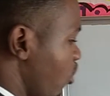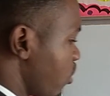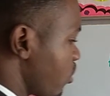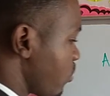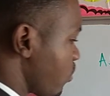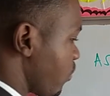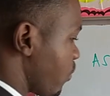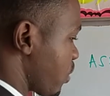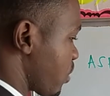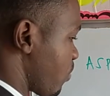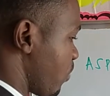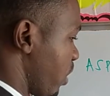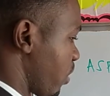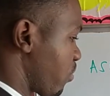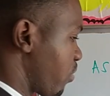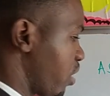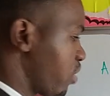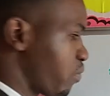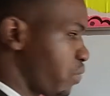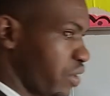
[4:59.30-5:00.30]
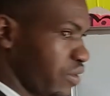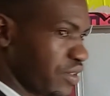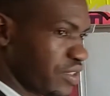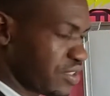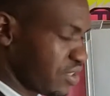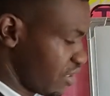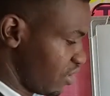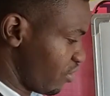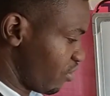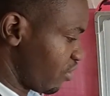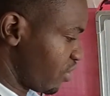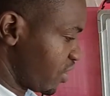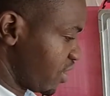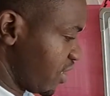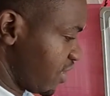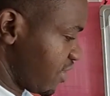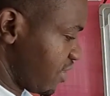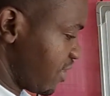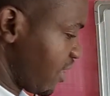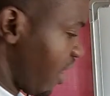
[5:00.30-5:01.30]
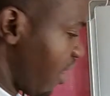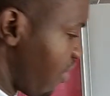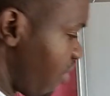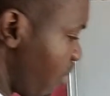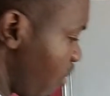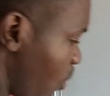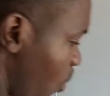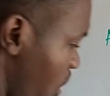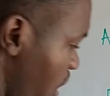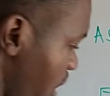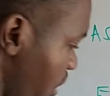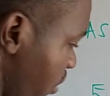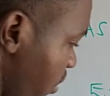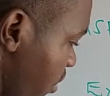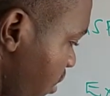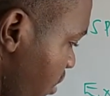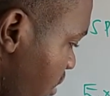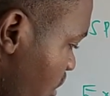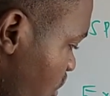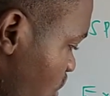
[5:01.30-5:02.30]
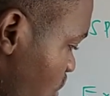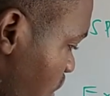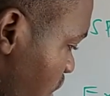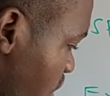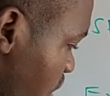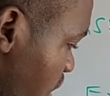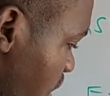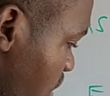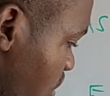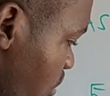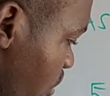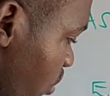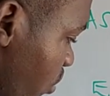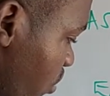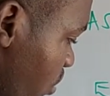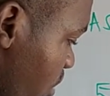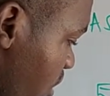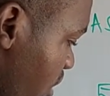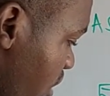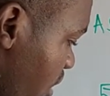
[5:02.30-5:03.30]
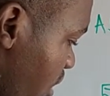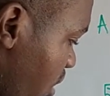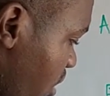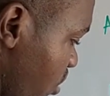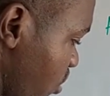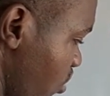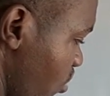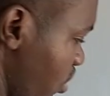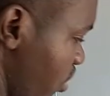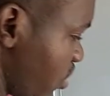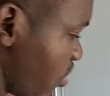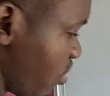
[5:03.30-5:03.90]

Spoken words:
going to visit my grandparents in holidays. And the structure that we are using is going